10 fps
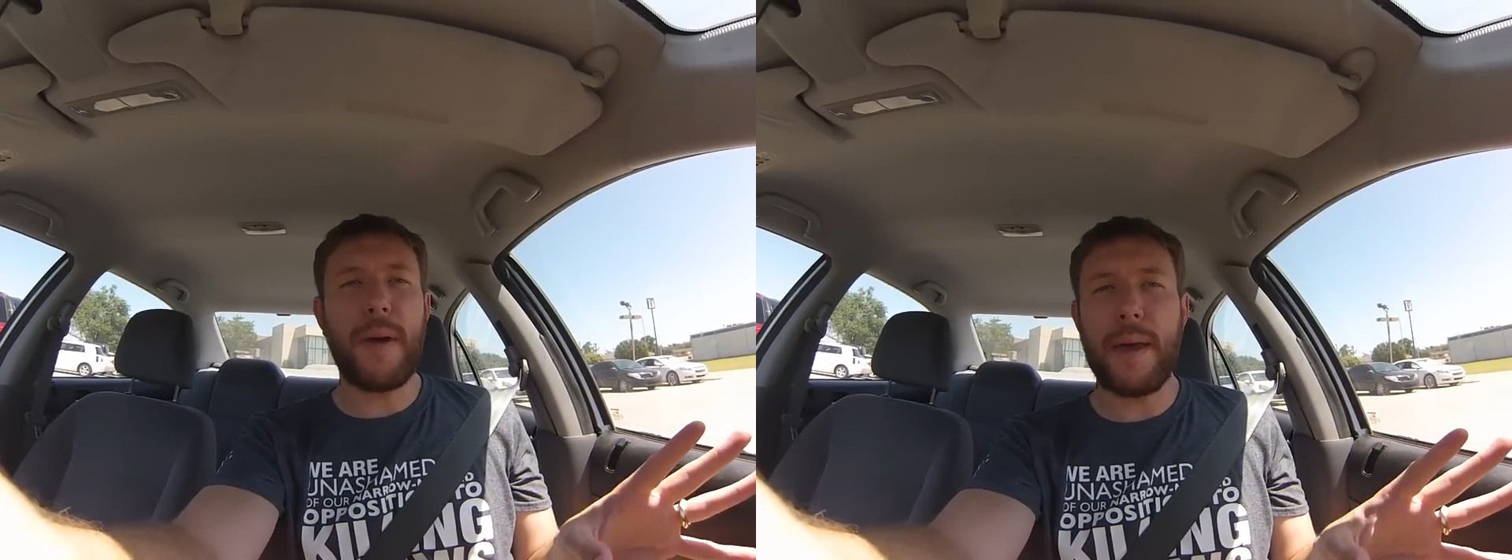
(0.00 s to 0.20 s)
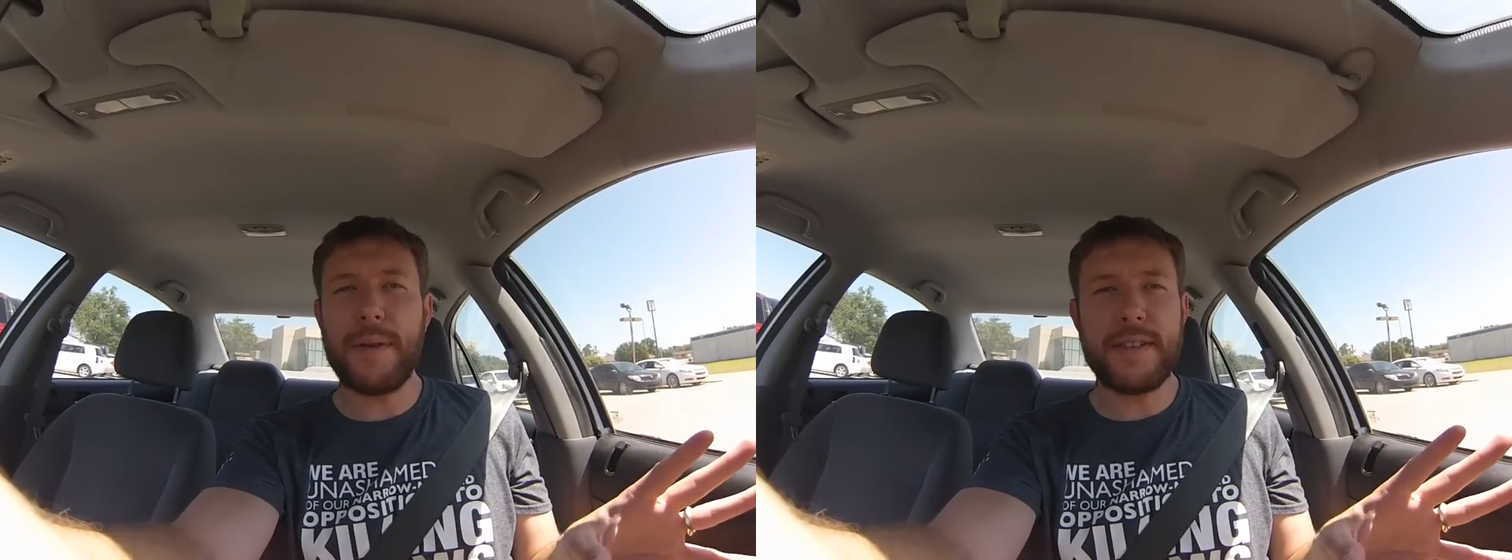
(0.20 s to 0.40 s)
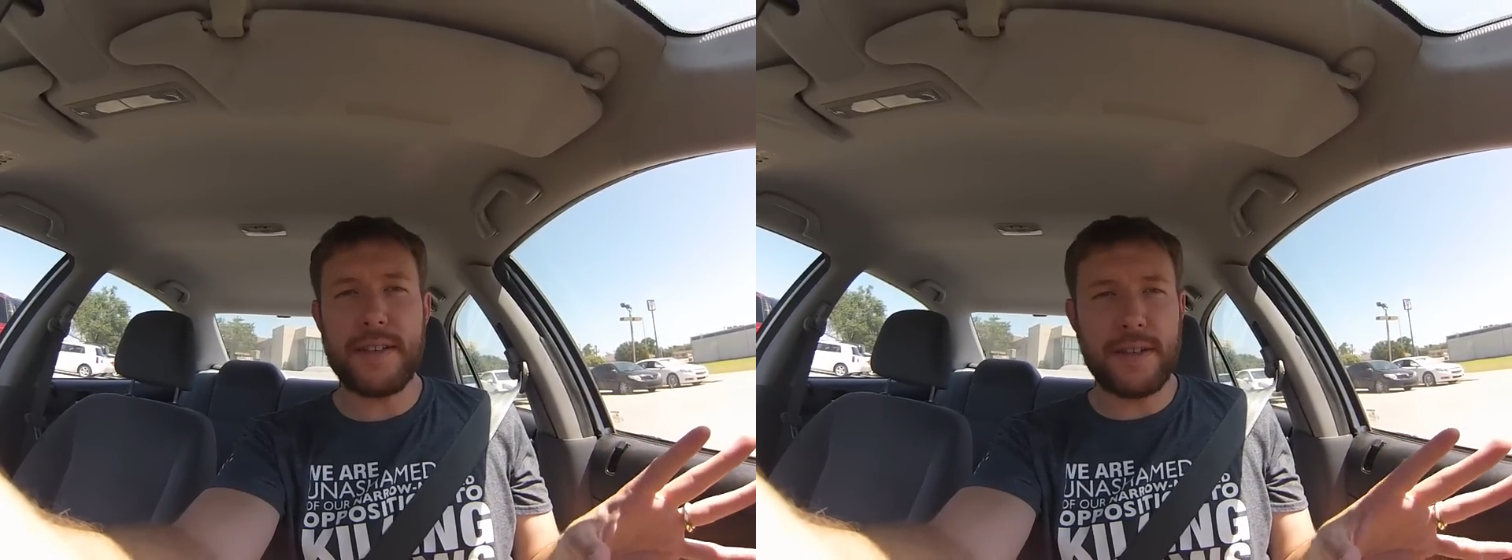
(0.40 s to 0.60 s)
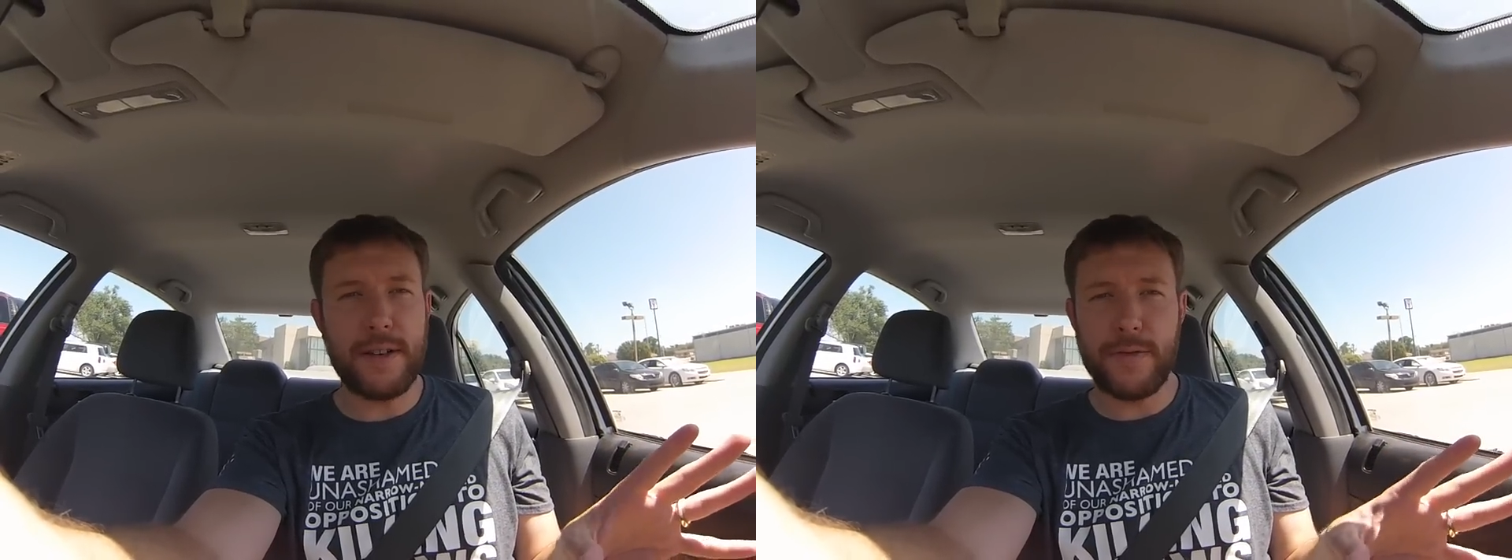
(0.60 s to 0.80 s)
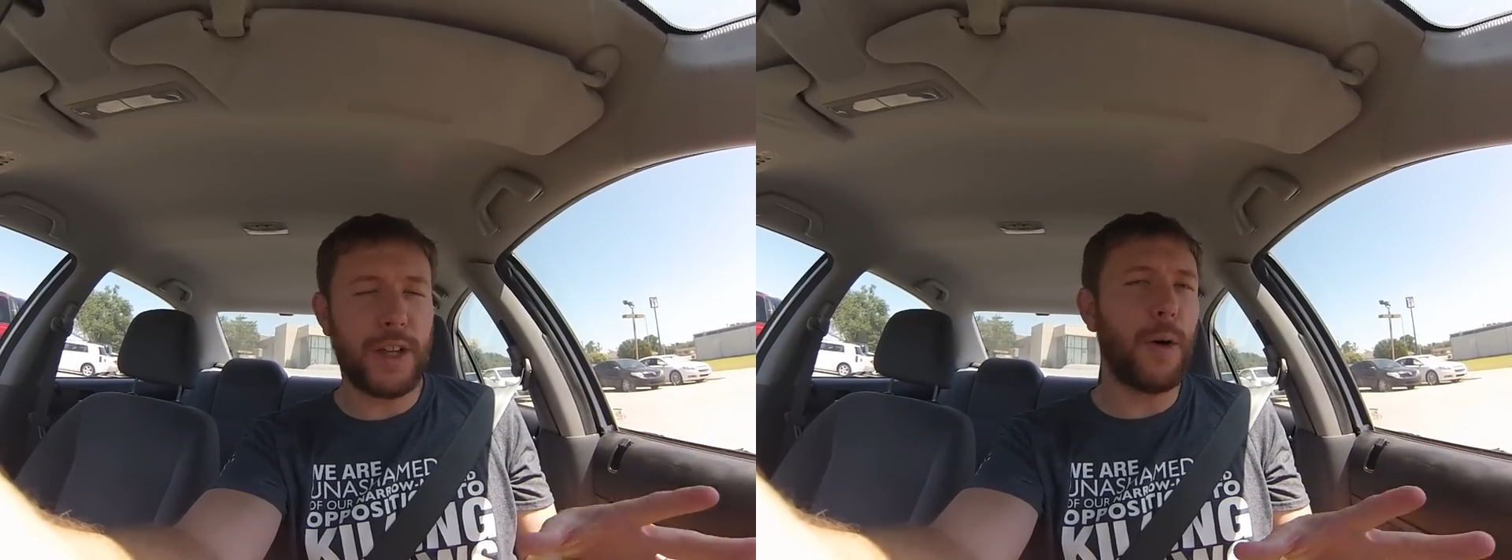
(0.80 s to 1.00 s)
baby's in
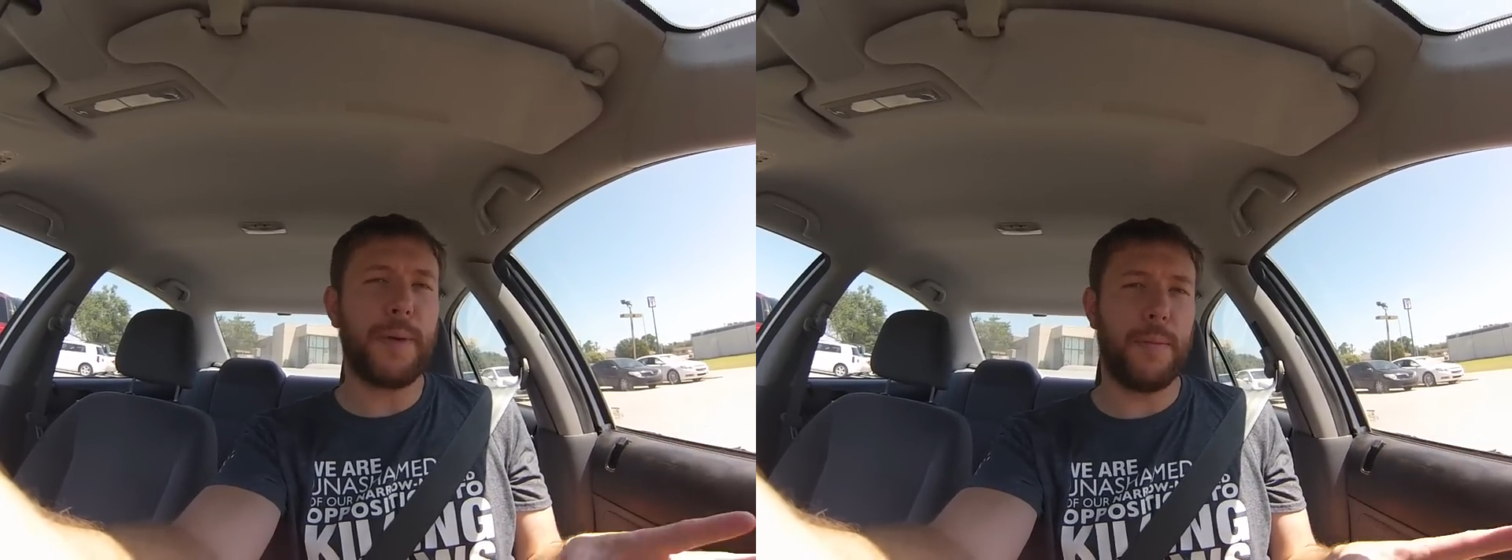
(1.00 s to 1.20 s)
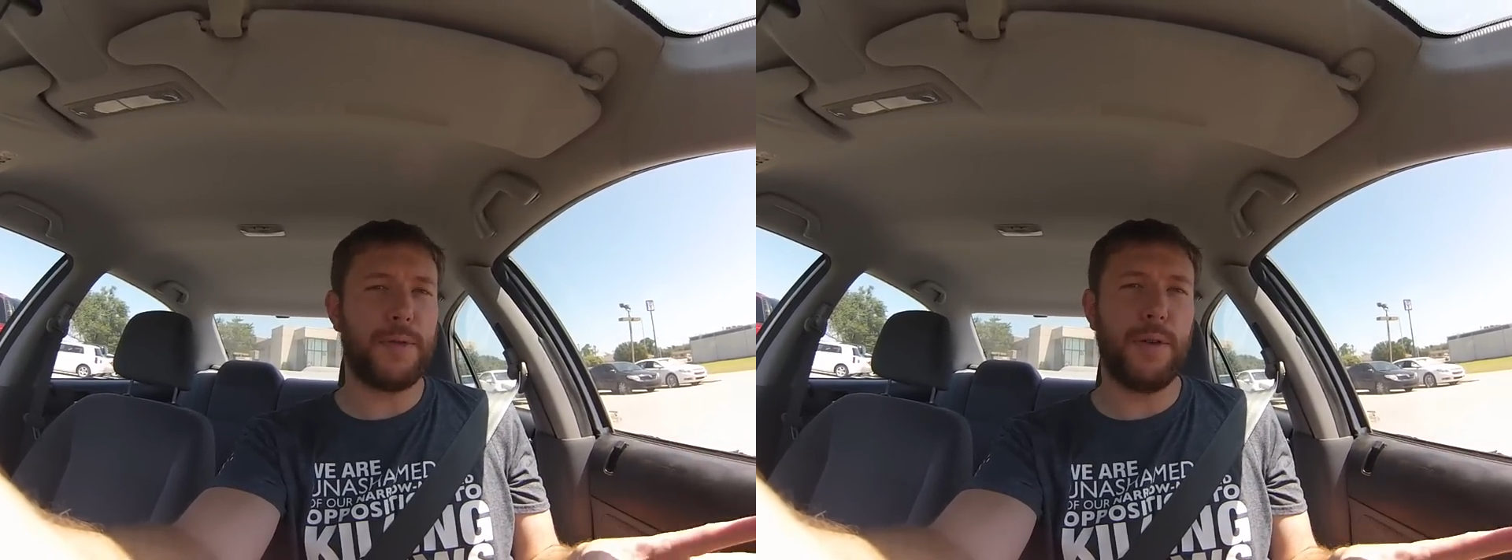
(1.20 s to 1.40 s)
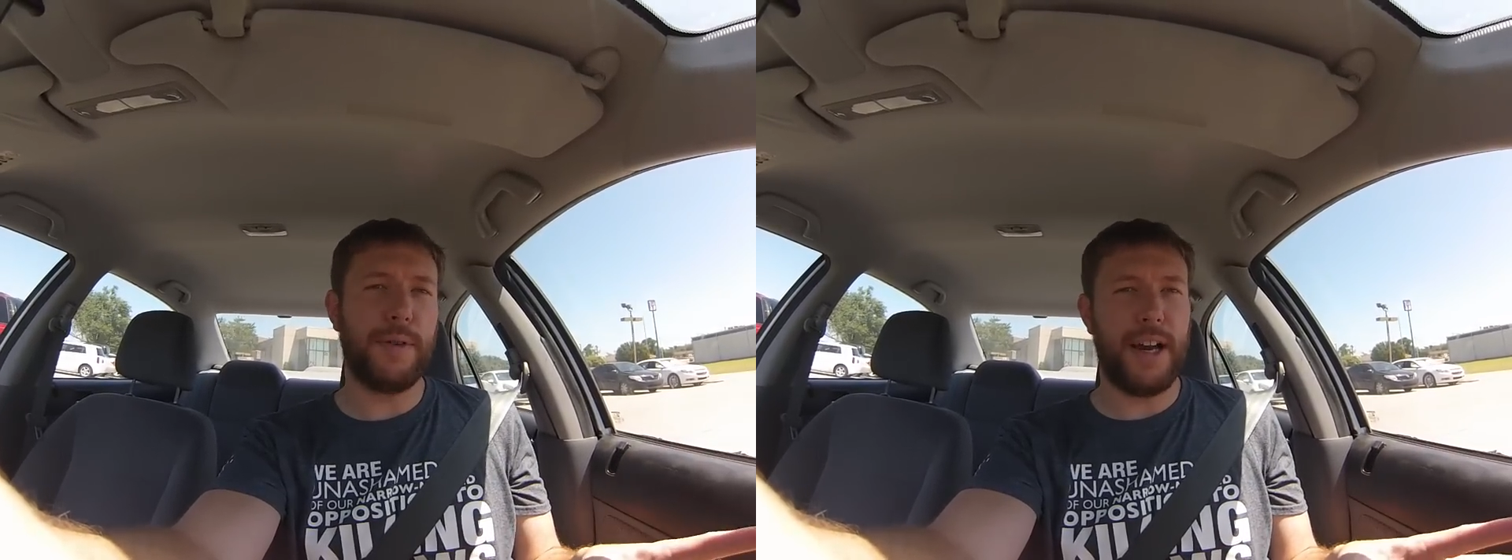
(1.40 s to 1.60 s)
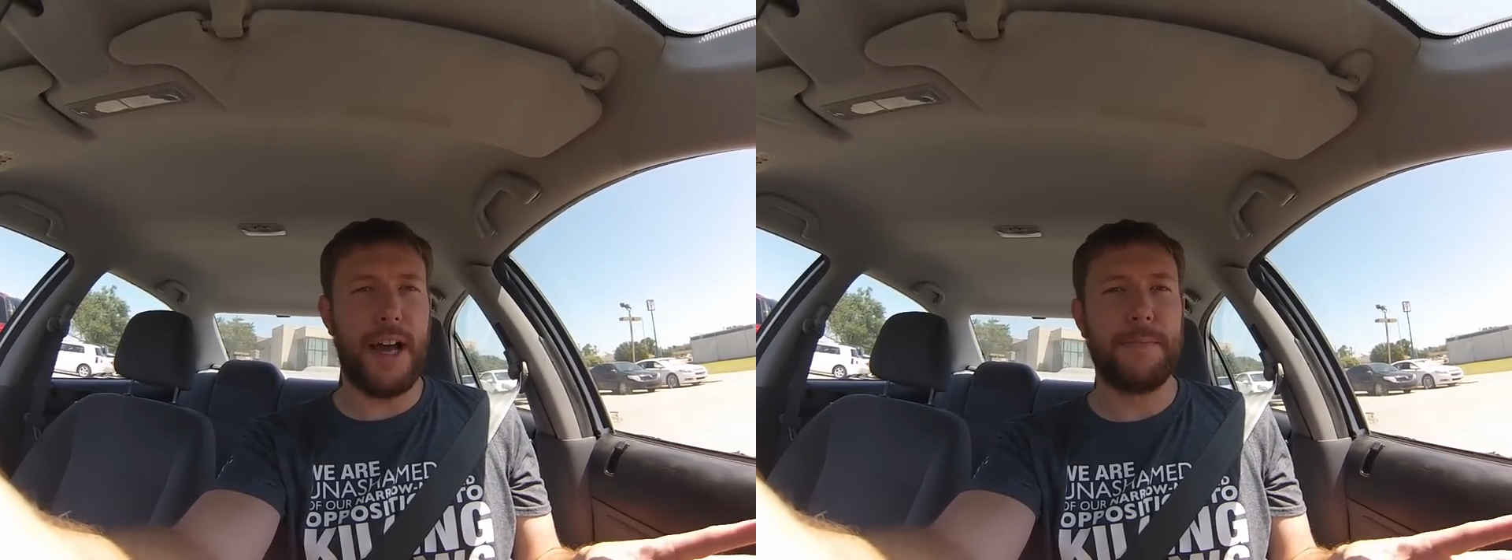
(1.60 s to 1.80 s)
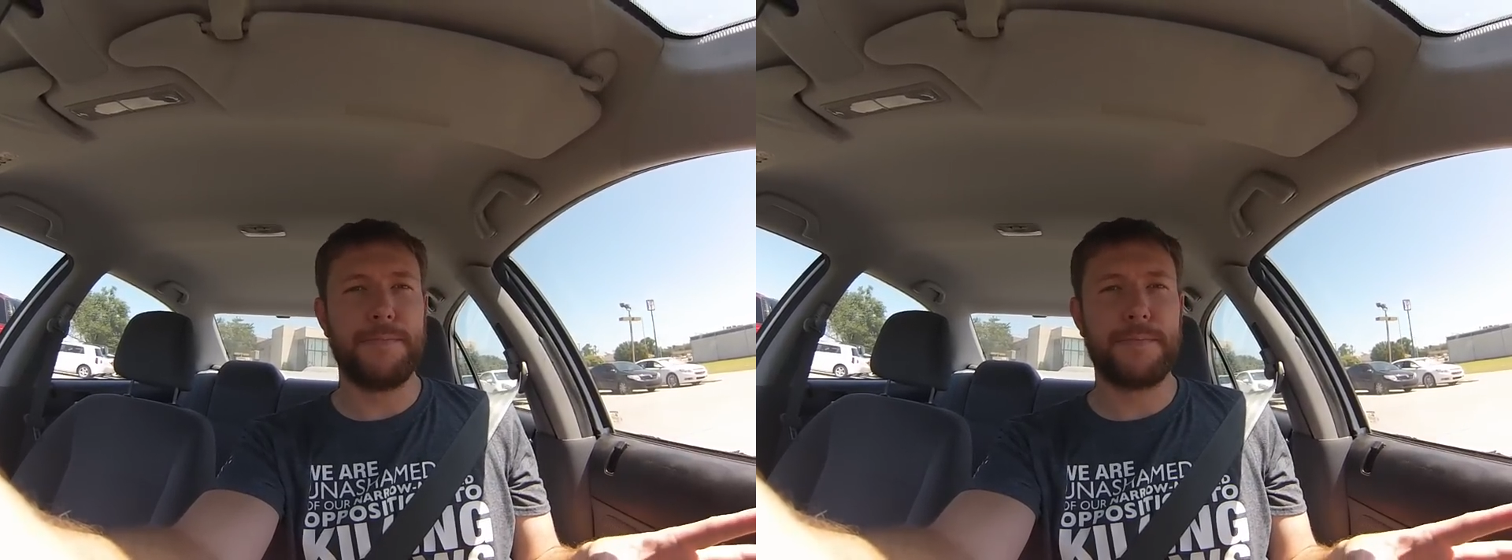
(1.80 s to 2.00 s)
your fallopian tube or not